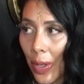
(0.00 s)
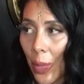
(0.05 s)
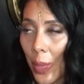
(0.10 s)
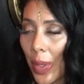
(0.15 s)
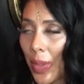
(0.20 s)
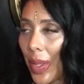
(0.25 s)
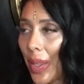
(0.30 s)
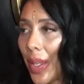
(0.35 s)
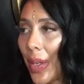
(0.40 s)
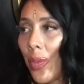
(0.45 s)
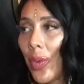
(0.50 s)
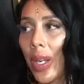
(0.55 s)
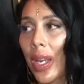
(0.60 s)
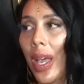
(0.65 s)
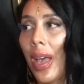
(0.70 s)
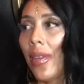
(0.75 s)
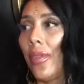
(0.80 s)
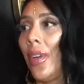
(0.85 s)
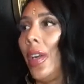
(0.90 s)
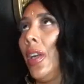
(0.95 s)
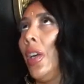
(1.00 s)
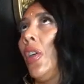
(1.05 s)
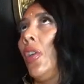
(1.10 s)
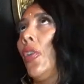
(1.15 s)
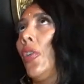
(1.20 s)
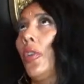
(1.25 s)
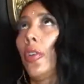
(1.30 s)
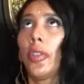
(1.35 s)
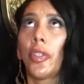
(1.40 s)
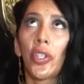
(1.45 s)
but then they want to have
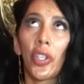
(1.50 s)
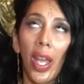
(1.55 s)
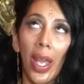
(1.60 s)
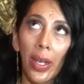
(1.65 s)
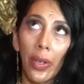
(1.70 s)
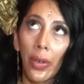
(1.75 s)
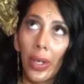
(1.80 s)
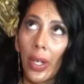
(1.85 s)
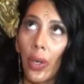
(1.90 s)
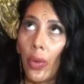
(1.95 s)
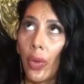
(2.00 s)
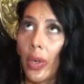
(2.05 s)
earth shattering